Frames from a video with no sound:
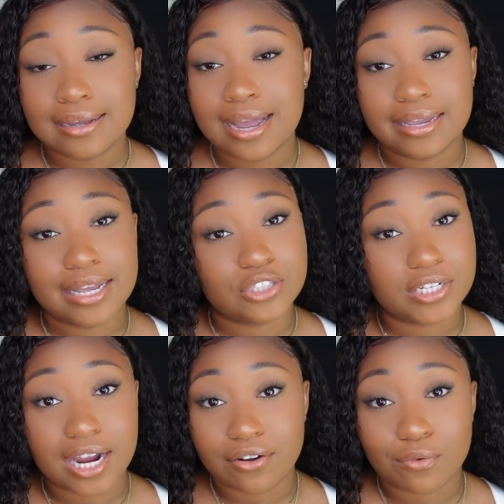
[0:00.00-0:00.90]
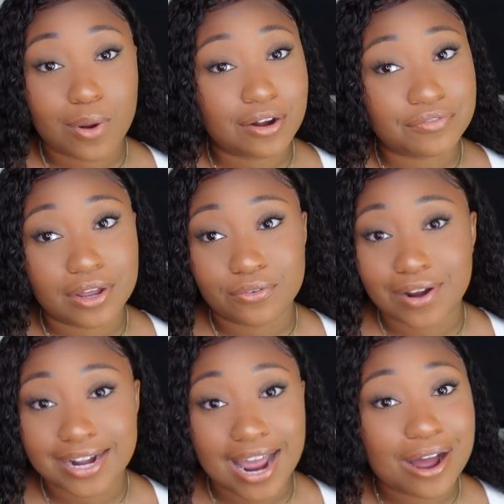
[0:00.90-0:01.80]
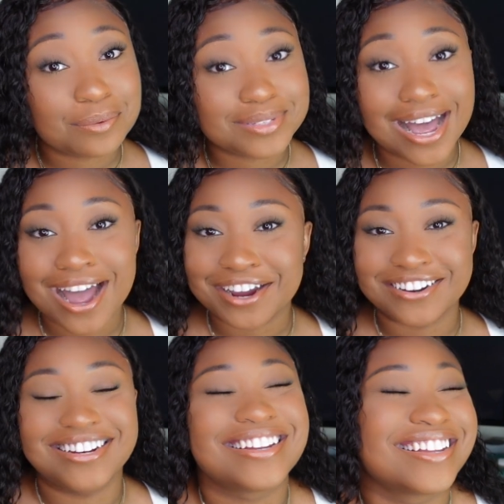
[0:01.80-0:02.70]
I can't drink out of a water fountain right now. I'm tired.